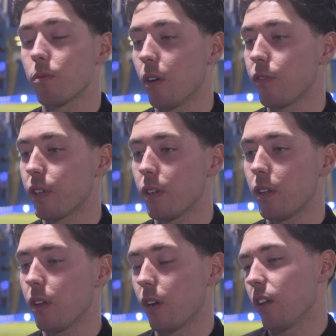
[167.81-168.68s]
I think,
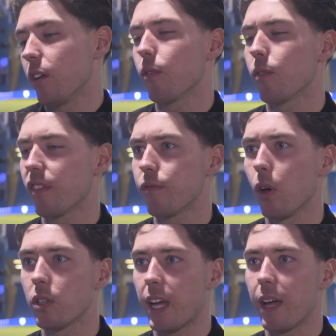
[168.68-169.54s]
you know, you always have the
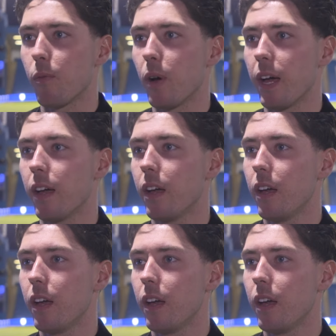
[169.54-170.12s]
odd game where